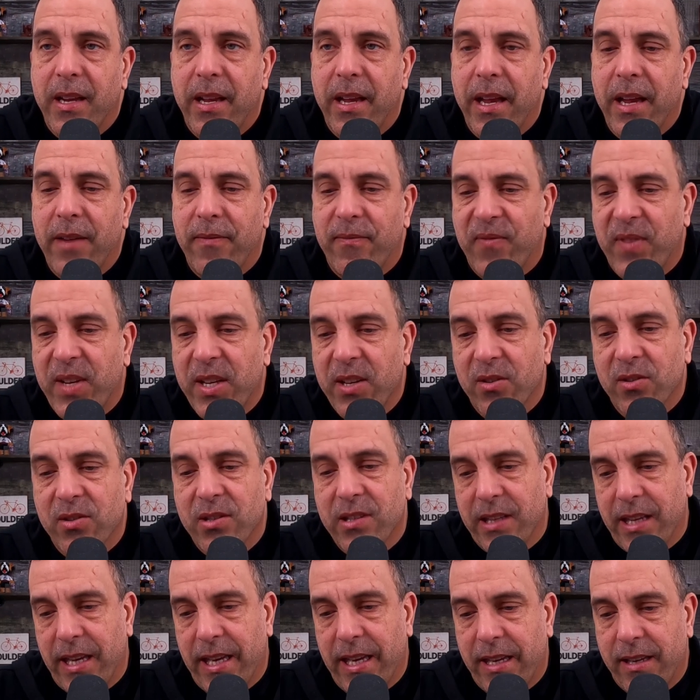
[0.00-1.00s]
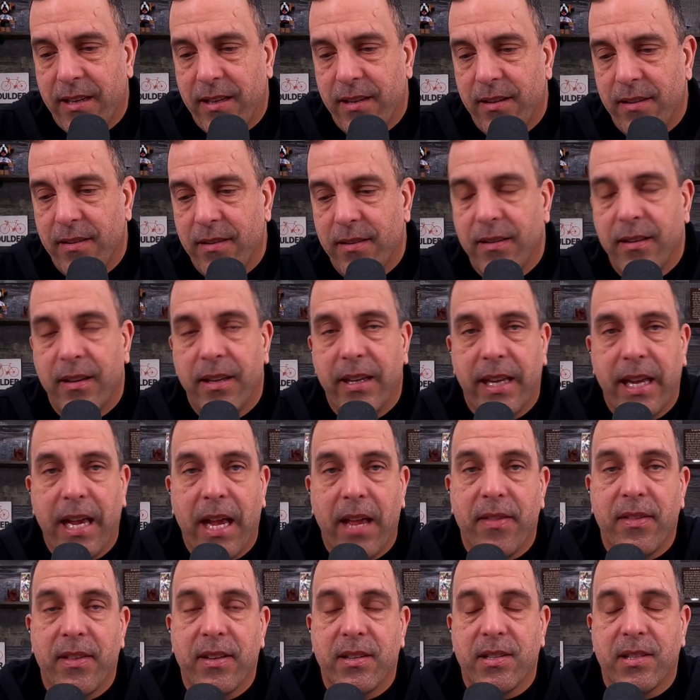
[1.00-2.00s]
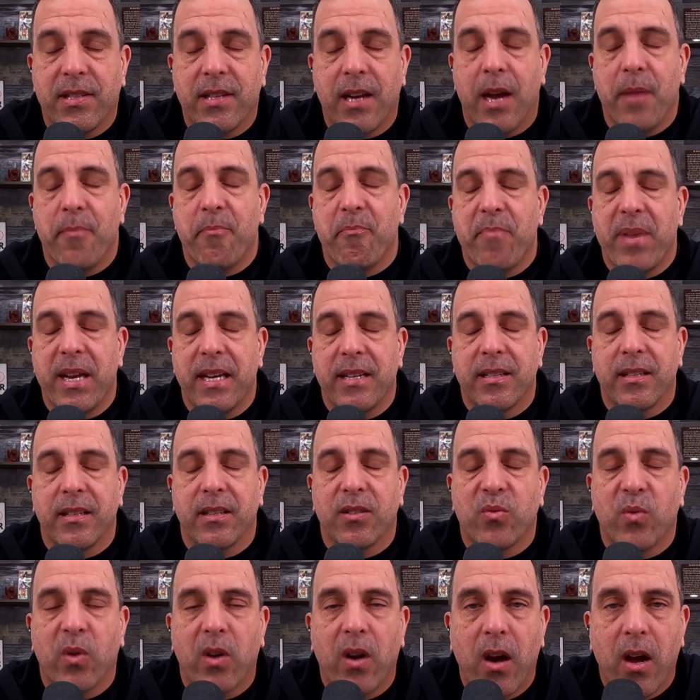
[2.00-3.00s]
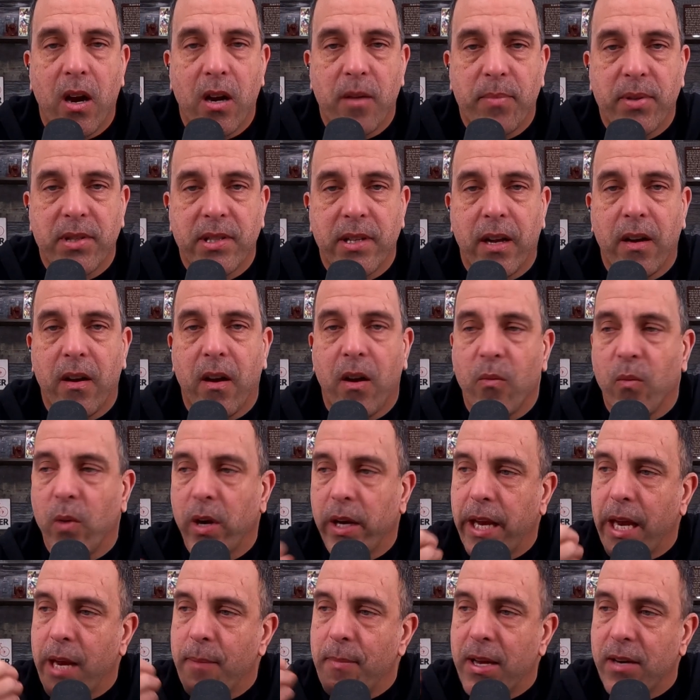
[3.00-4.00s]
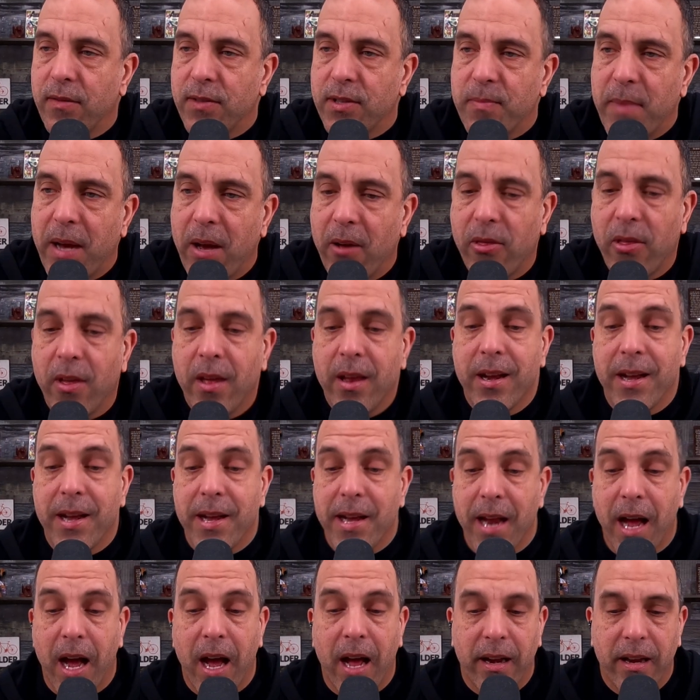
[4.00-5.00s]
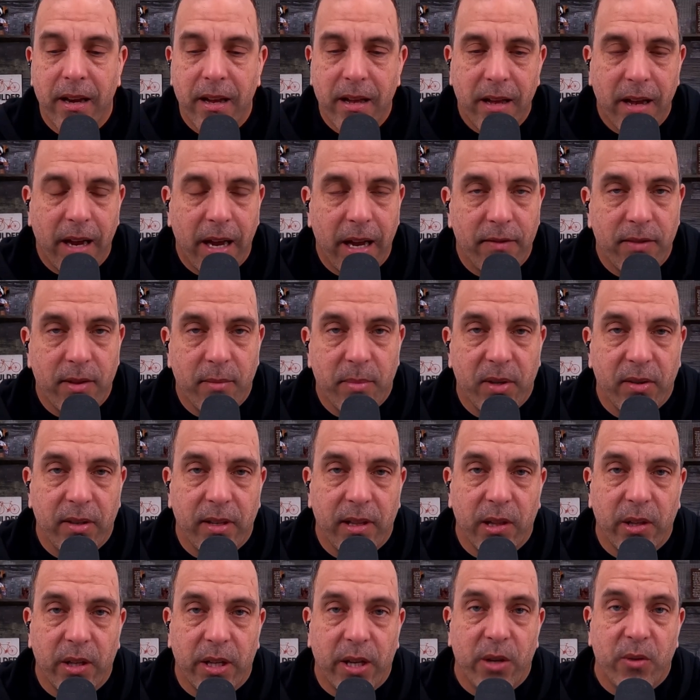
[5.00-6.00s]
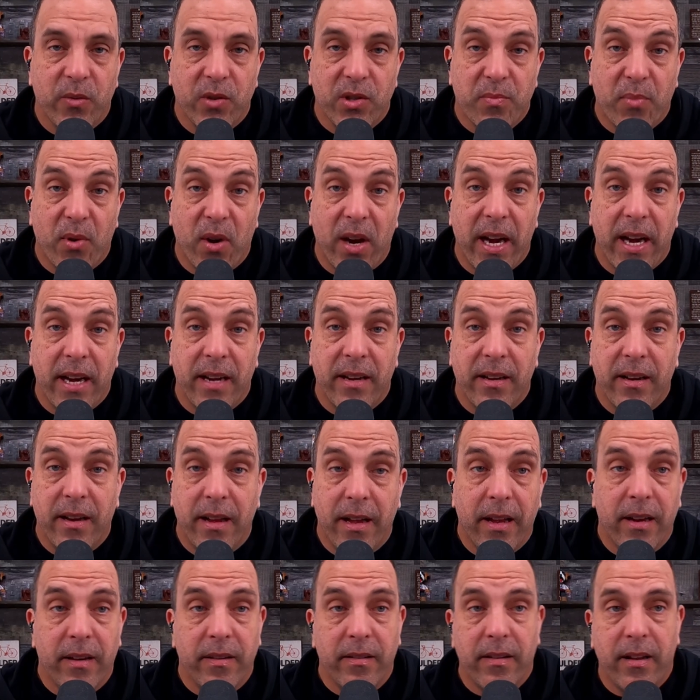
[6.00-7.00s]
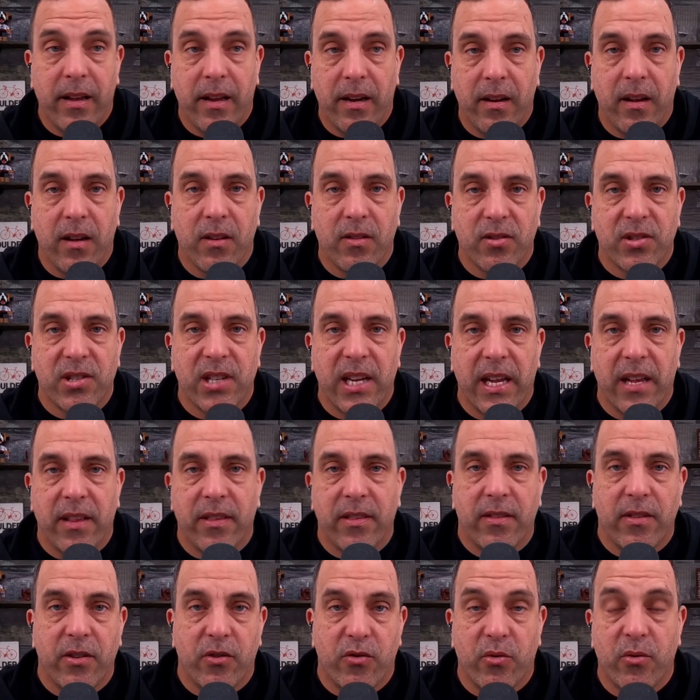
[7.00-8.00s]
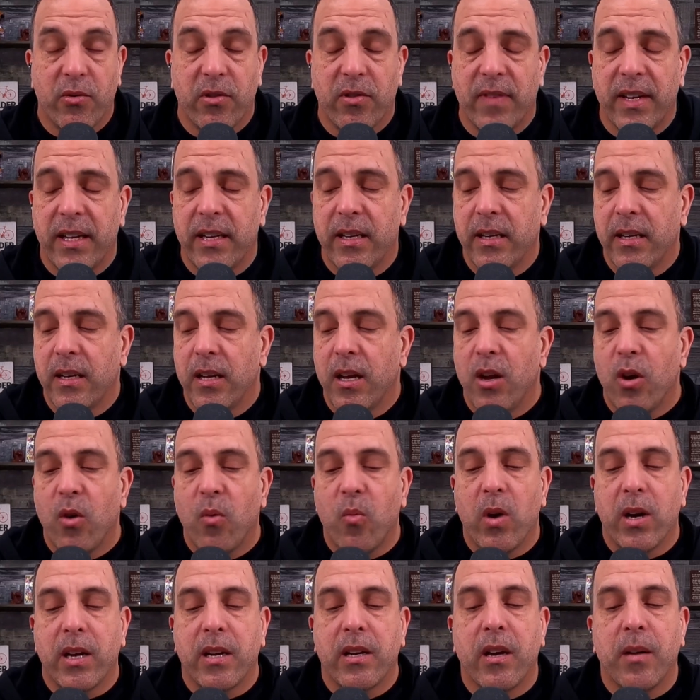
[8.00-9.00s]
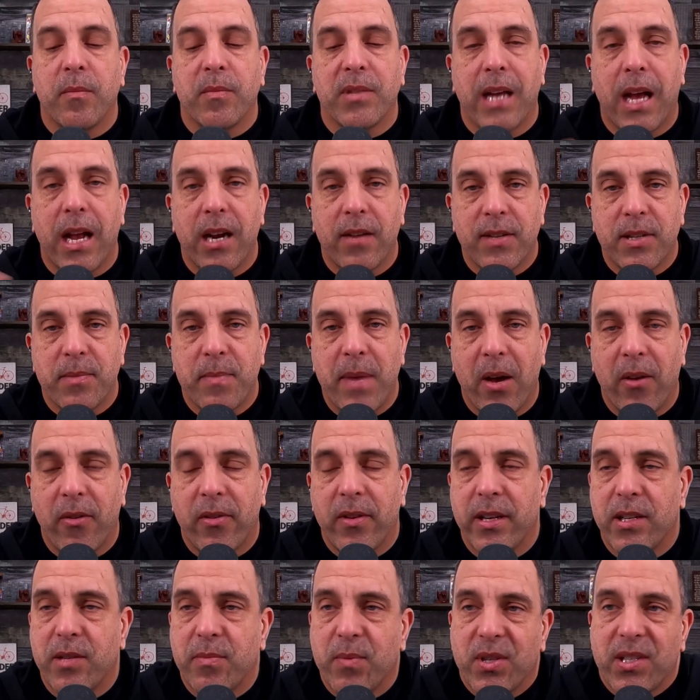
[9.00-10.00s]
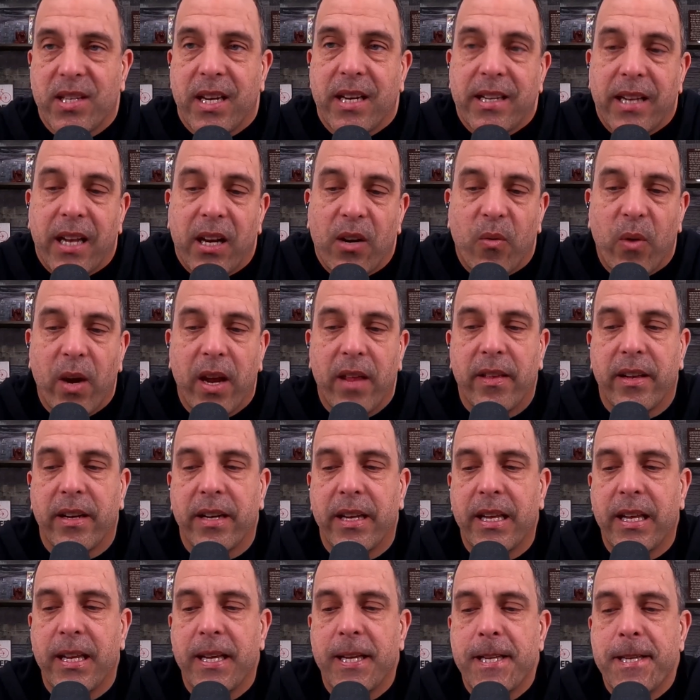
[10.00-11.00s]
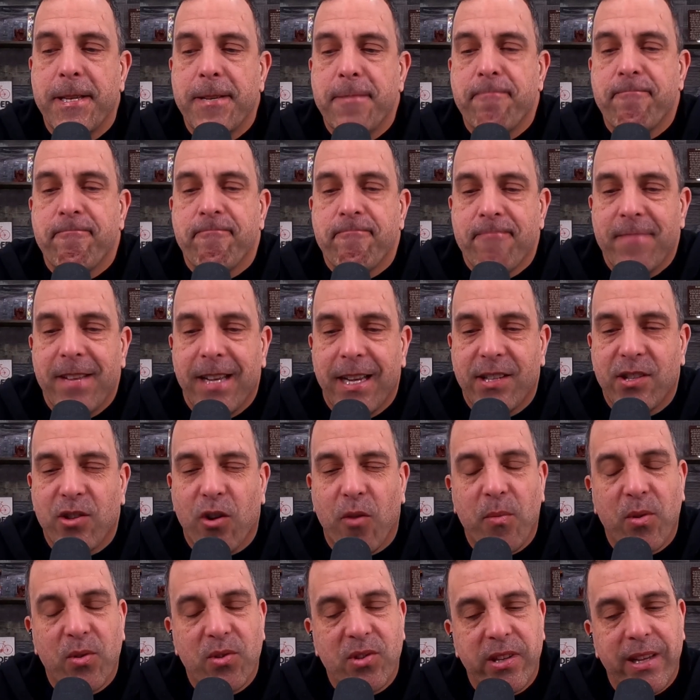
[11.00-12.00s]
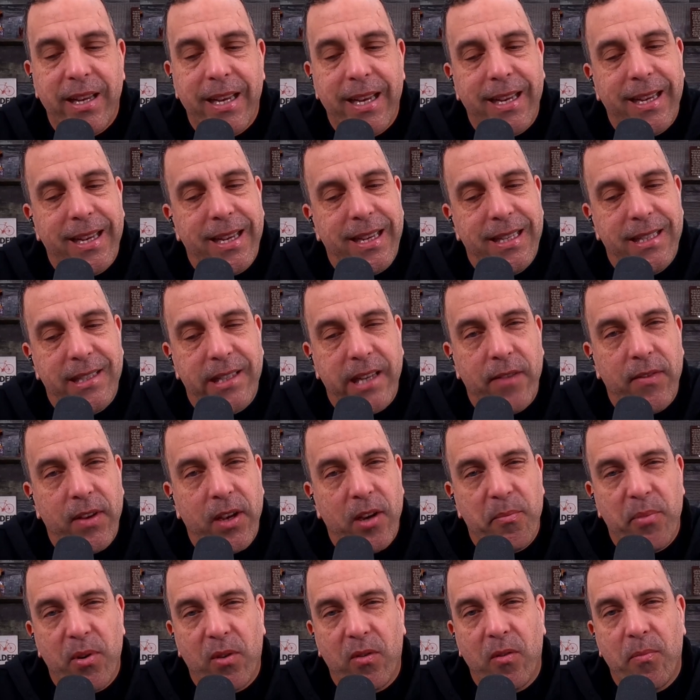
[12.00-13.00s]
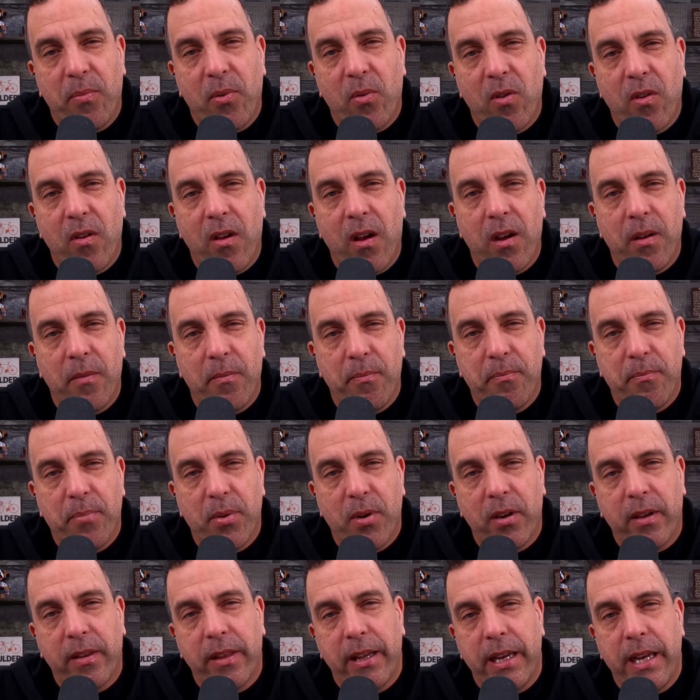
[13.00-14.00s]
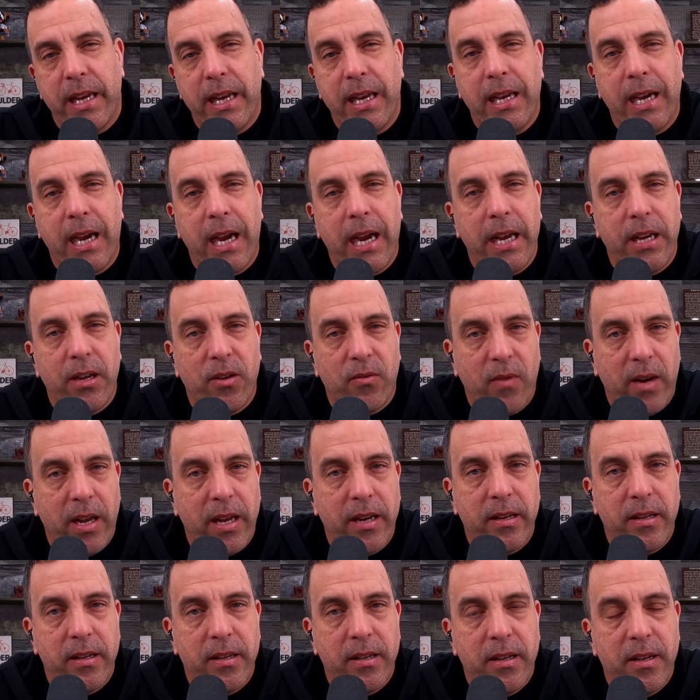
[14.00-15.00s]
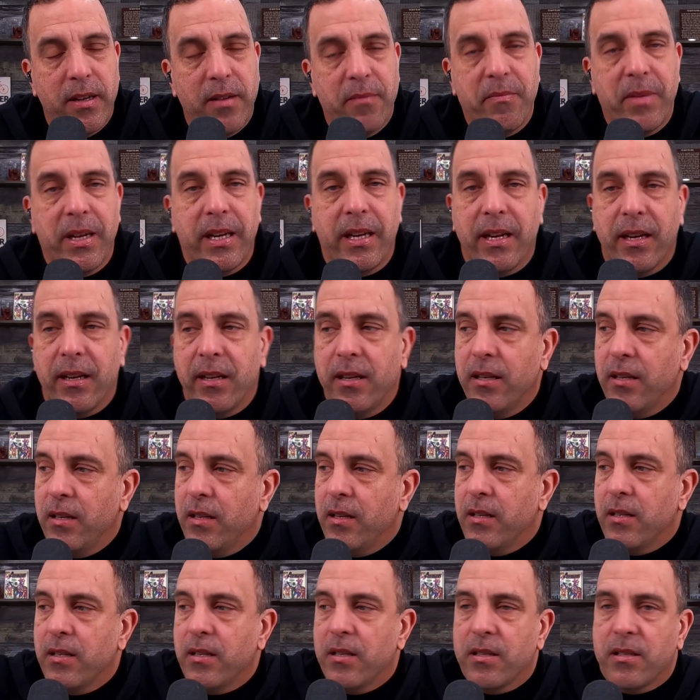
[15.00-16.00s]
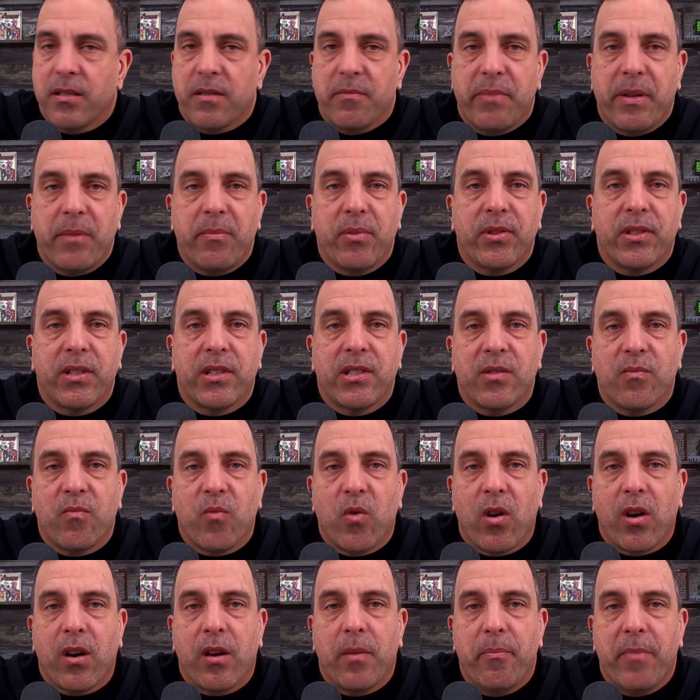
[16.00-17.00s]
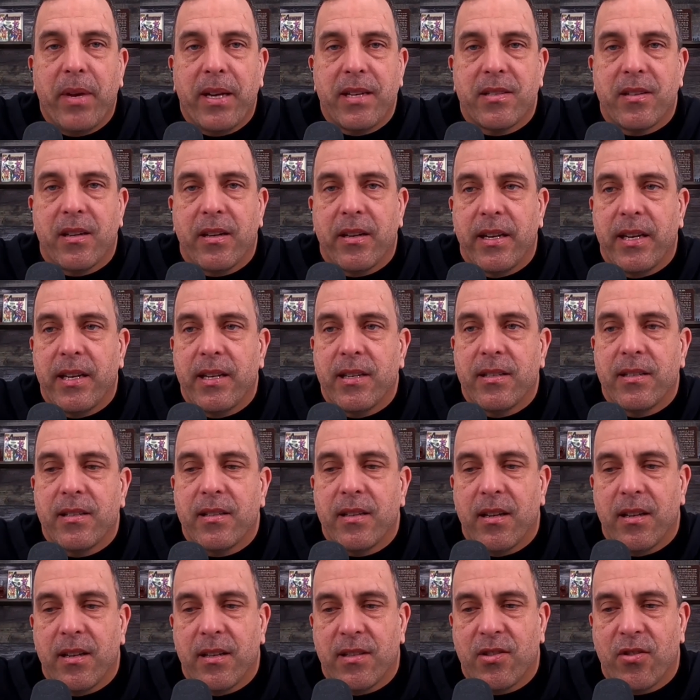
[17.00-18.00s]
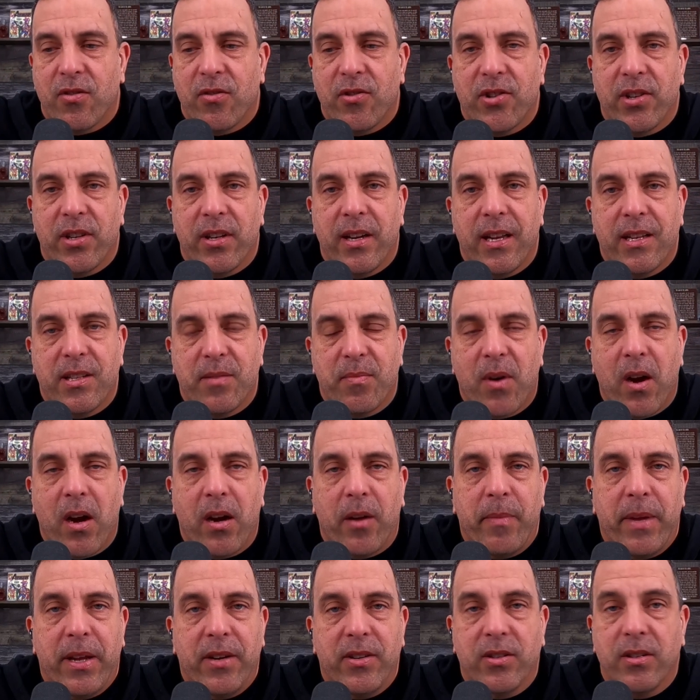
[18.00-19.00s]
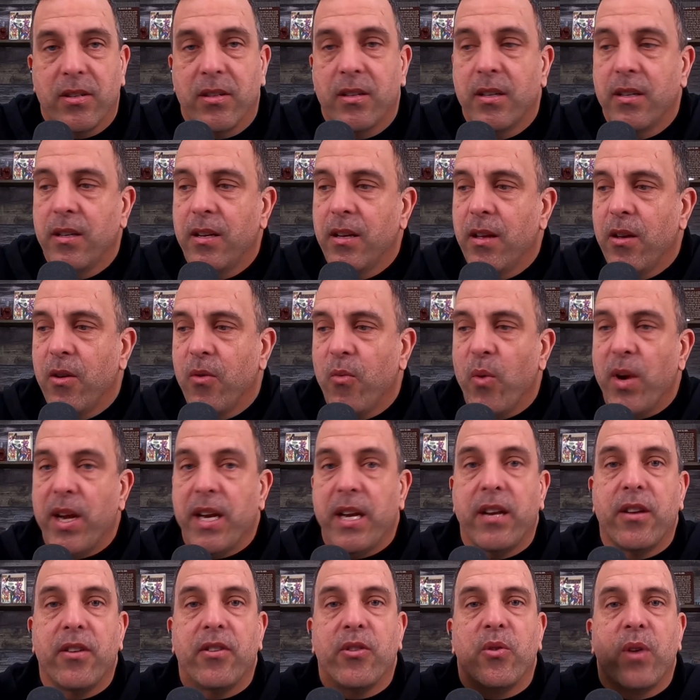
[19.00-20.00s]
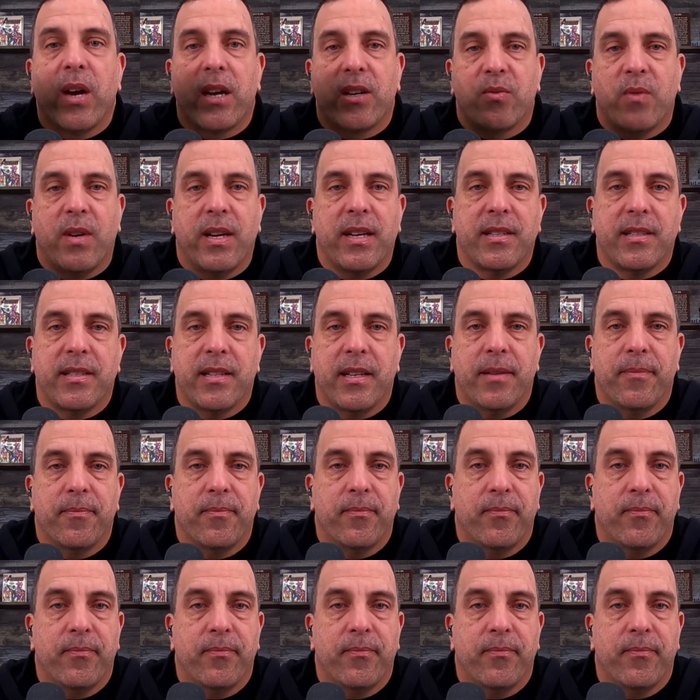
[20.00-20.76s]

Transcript: It feels like, and again, I'm basing this 100% on what came out of his mouth, not I have the ability to look into his brain and understand the truth of it. What comes out of his mouth is presenting in a way that it's almost like he's giving a book report on a book that he kind of read, meaning some people did some work based on his assertion as a product manager, we need to do X, Y, and Z.